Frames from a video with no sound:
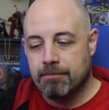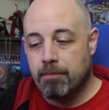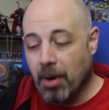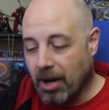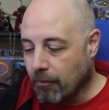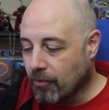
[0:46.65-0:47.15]

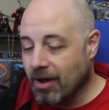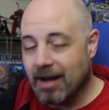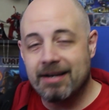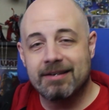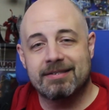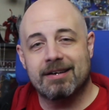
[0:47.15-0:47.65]
But we're
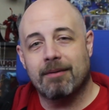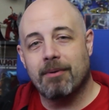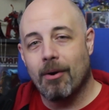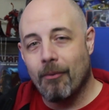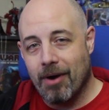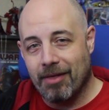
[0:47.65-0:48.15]
not here to talk
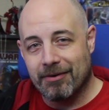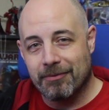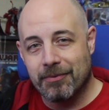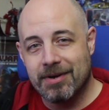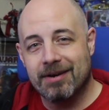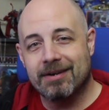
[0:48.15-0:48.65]
about weather.
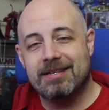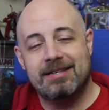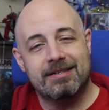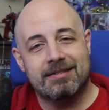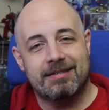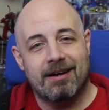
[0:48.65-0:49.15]
We are
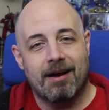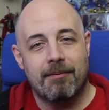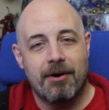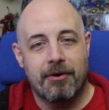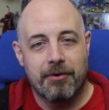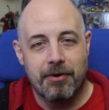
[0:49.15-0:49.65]
here to talk
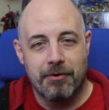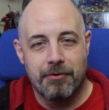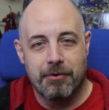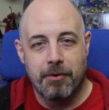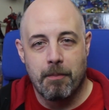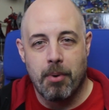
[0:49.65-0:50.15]
about
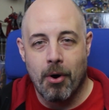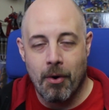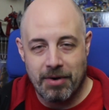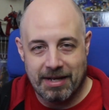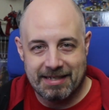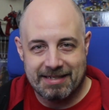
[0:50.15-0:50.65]
critical
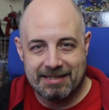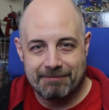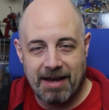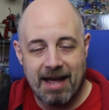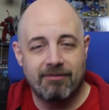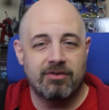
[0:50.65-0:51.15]
components.
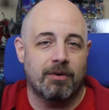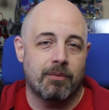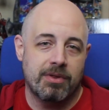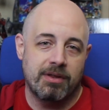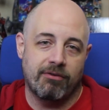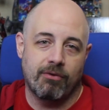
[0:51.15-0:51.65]
Now, I haven't done
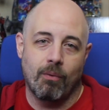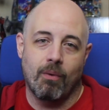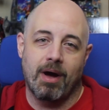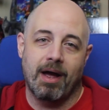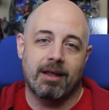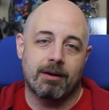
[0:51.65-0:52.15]
one of these in a
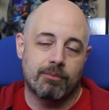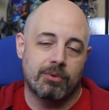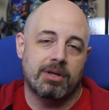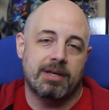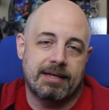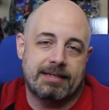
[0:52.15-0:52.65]
while, and I'm
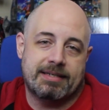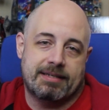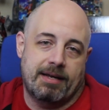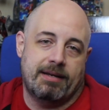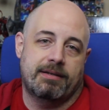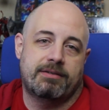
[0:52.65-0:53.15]
really
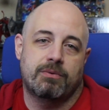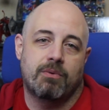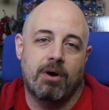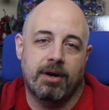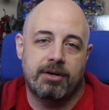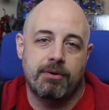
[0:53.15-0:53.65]
excited to
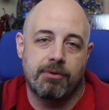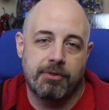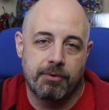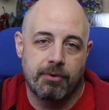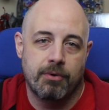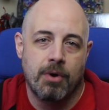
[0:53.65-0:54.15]
walk you
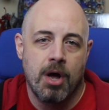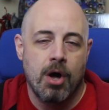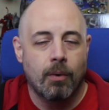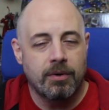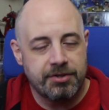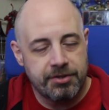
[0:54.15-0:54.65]
through
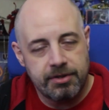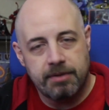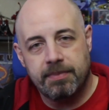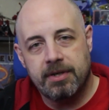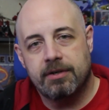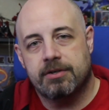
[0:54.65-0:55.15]
what
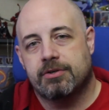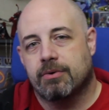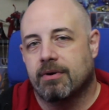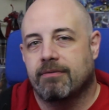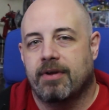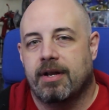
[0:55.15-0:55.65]
should be a
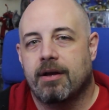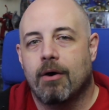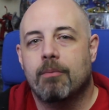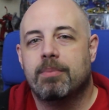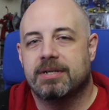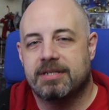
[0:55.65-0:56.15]
short
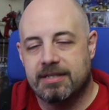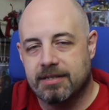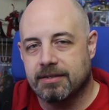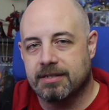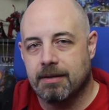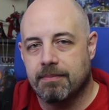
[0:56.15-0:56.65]
video, but
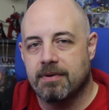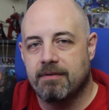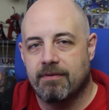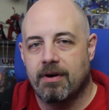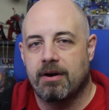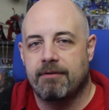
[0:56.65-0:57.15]
still
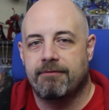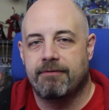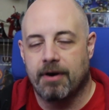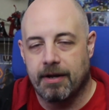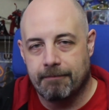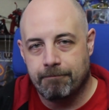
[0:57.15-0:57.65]
something very
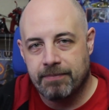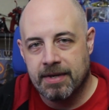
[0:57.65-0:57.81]
fun.